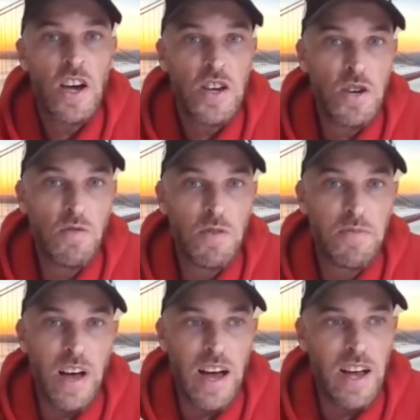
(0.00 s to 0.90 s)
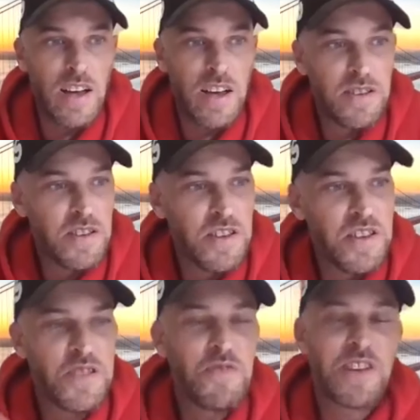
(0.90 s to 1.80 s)

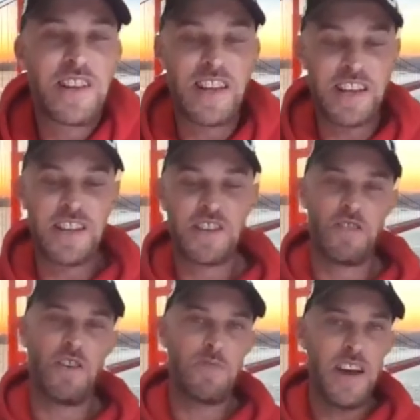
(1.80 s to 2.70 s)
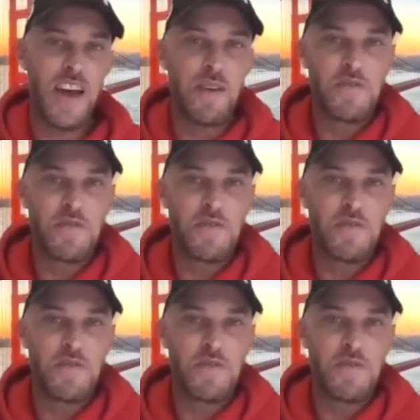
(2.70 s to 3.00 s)
You're clicking, you know, on my app,